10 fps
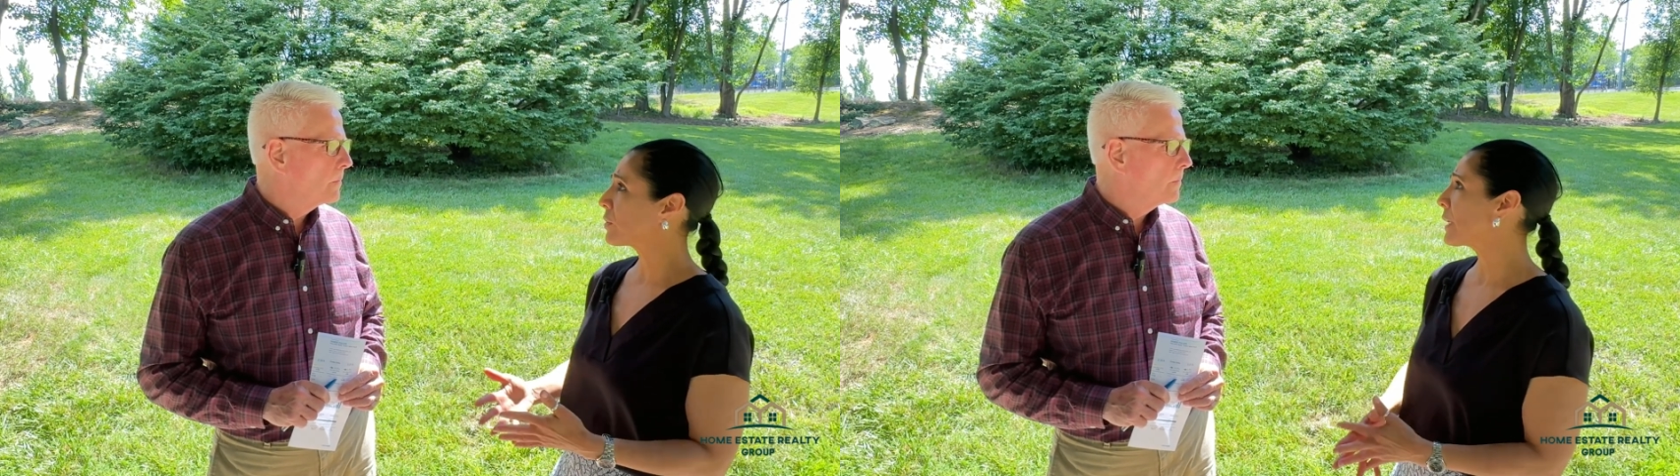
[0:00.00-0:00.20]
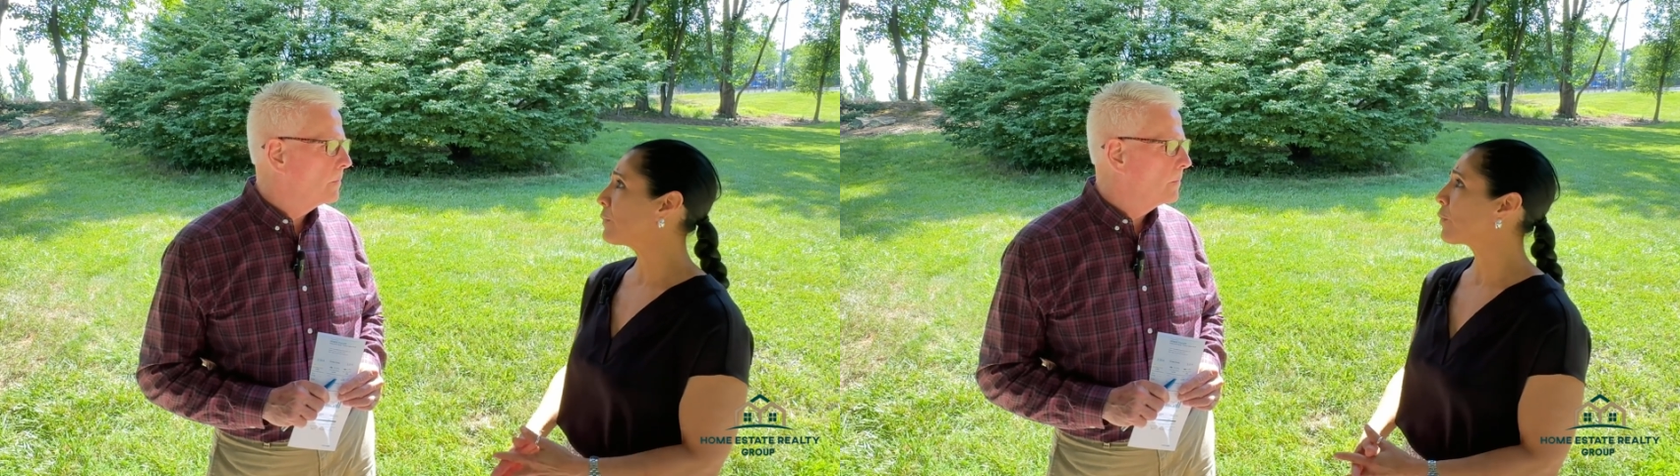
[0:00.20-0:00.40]

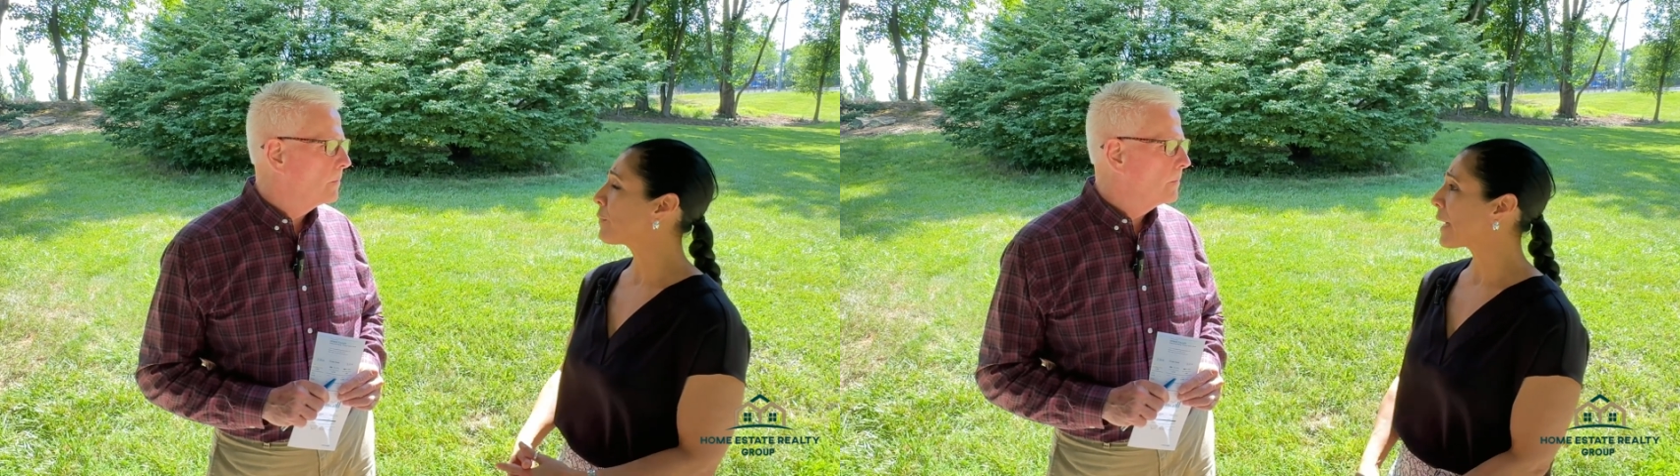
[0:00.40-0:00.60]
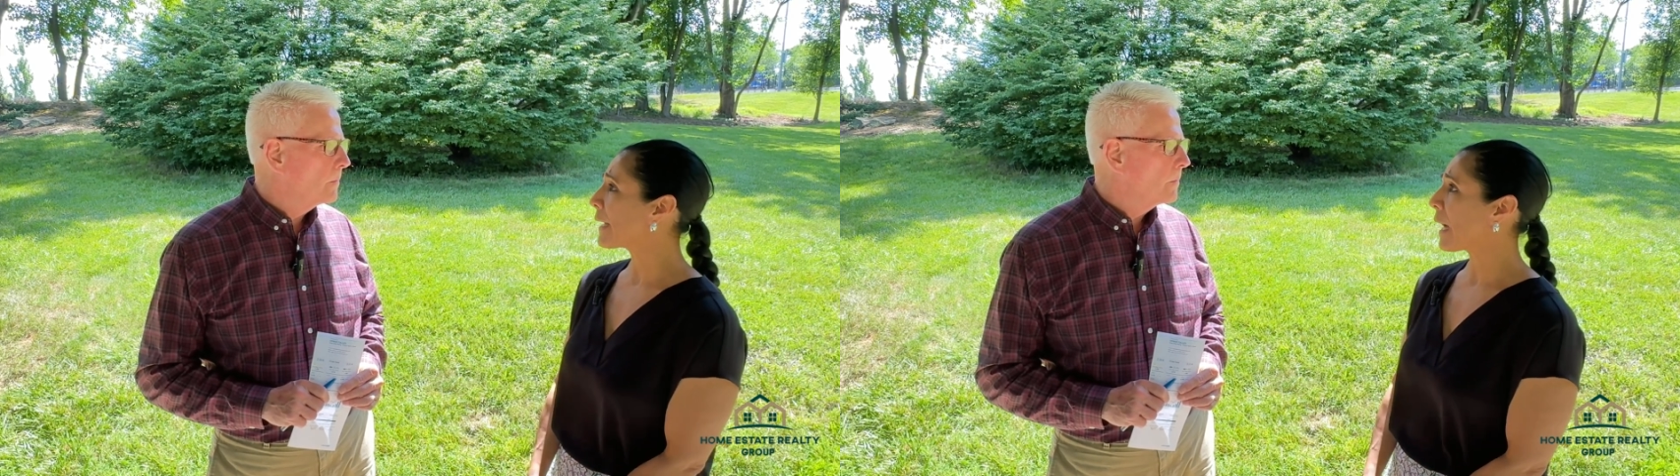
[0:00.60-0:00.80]
keep from
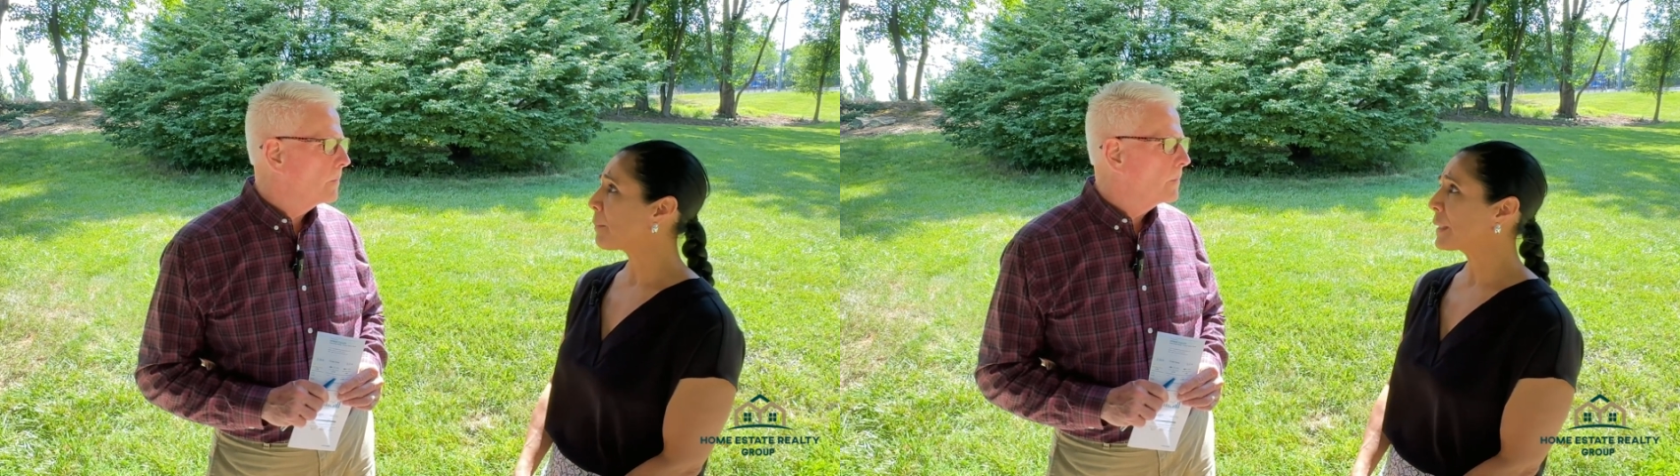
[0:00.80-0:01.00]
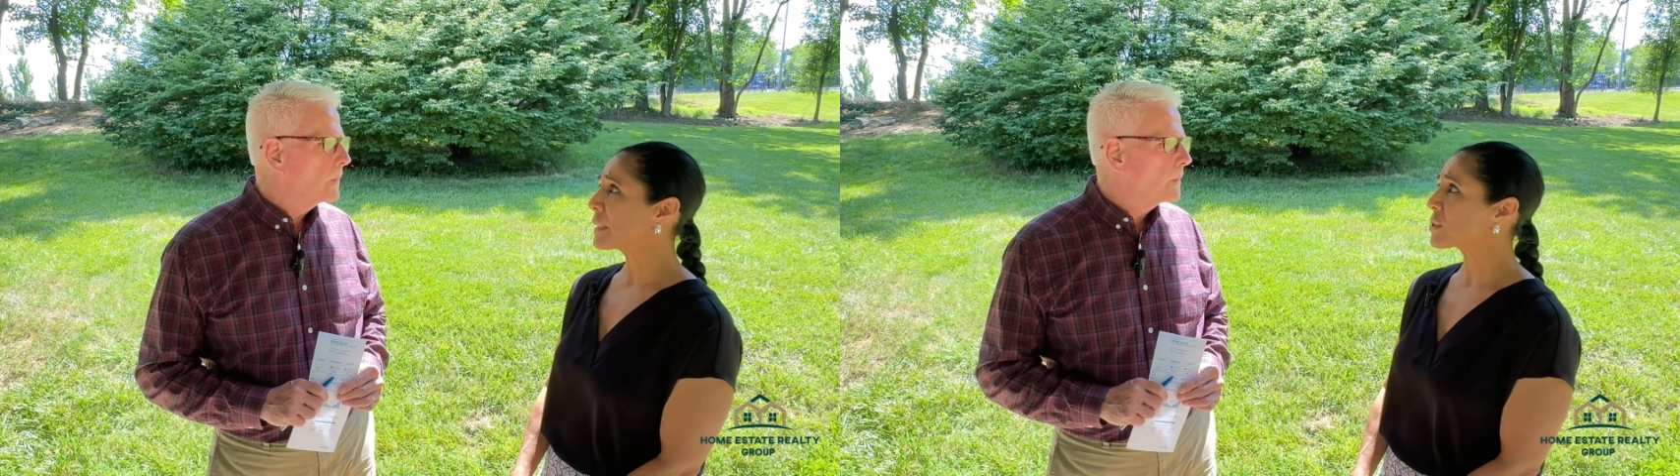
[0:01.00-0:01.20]
that
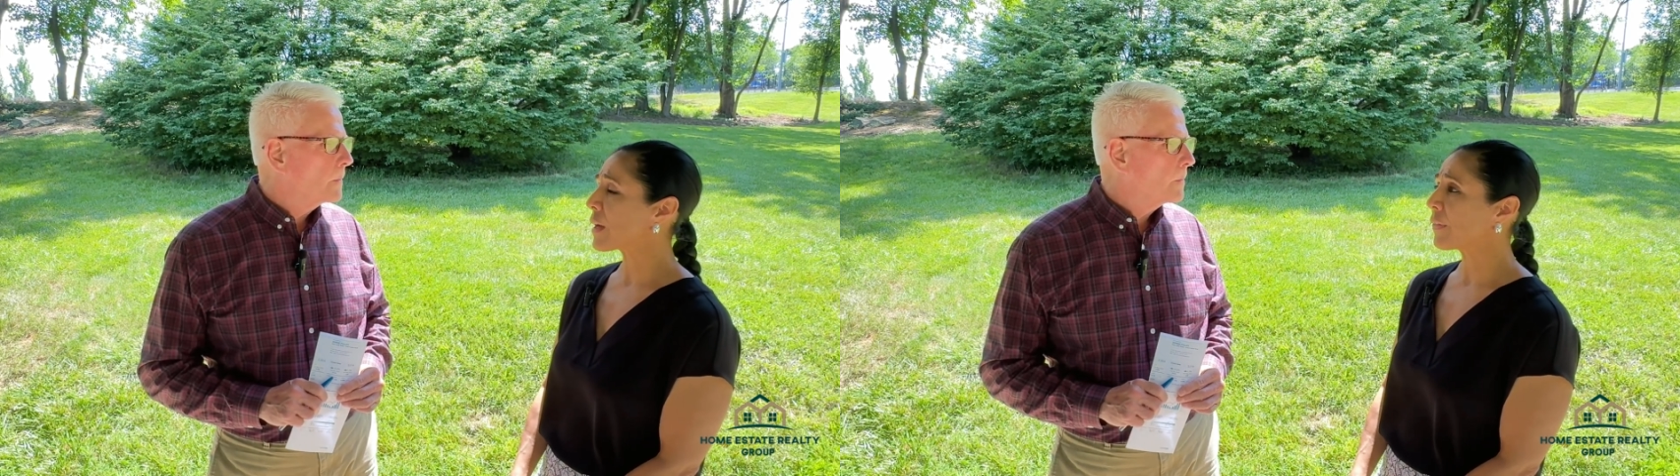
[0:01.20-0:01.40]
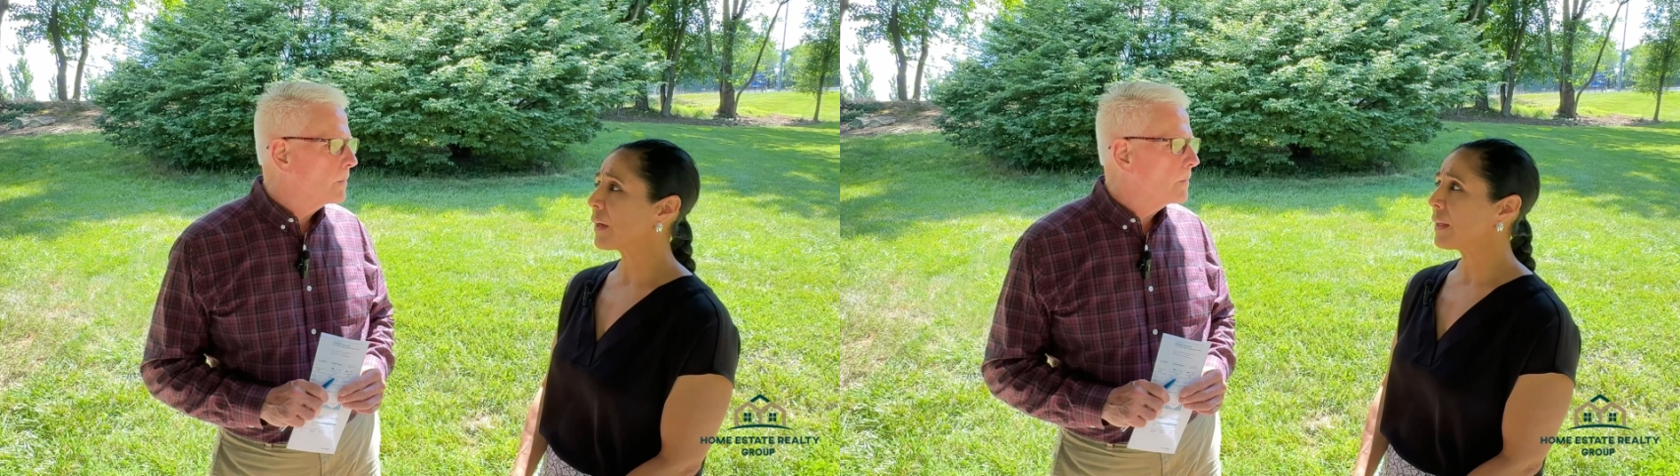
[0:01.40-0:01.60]
happening. So
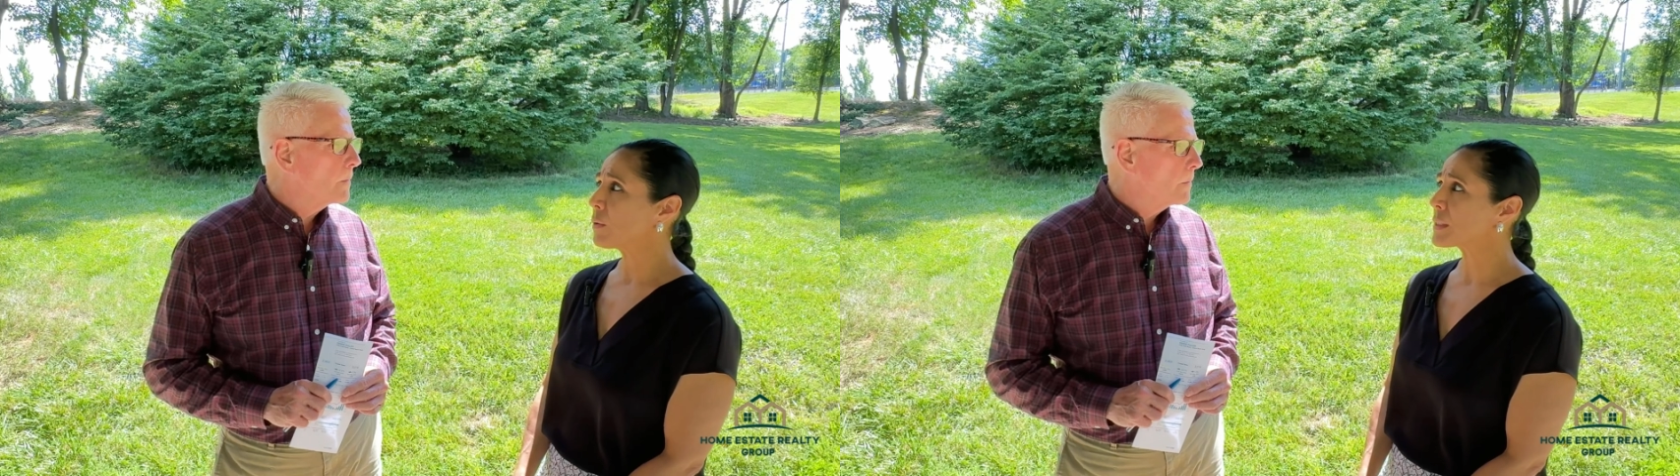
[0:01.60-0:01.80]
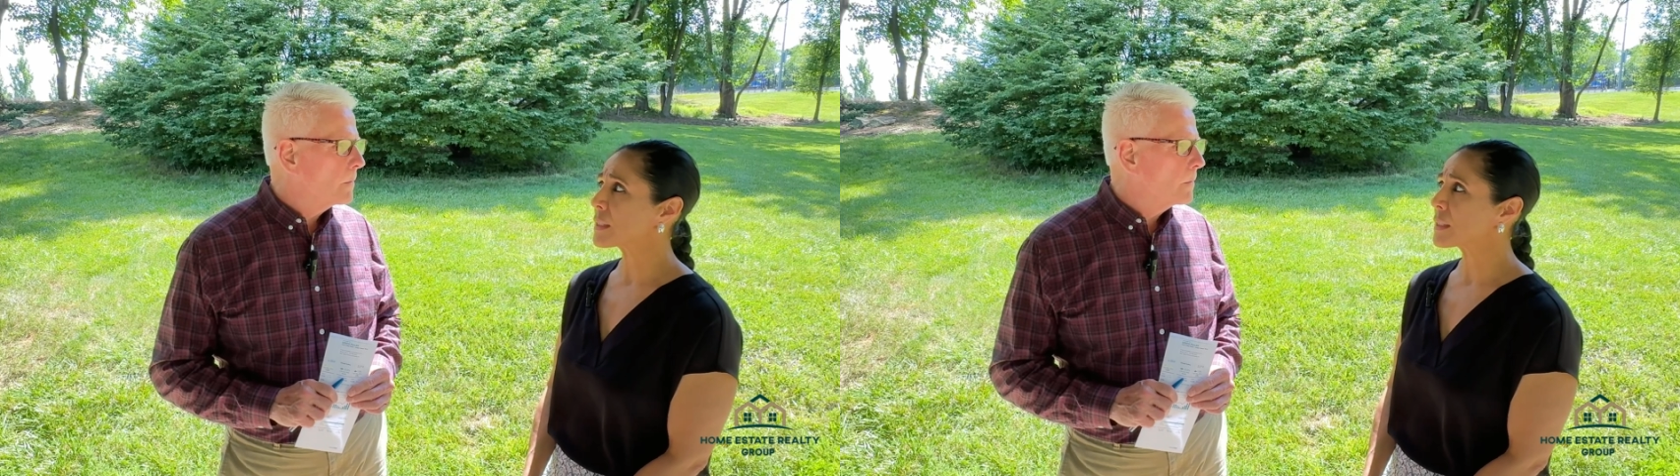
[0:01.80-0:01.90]
I thought that was